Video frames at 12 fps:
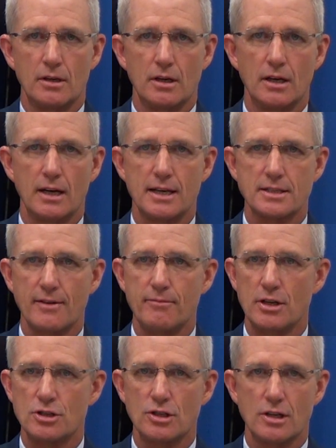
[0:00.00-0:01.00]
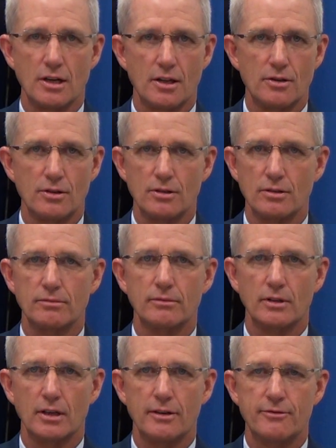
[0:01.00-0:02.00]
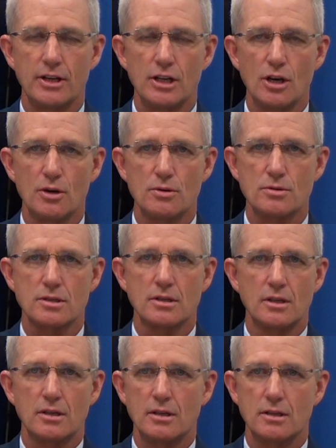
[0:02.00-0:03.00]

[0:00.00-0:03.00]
As I've mentioned in other videos,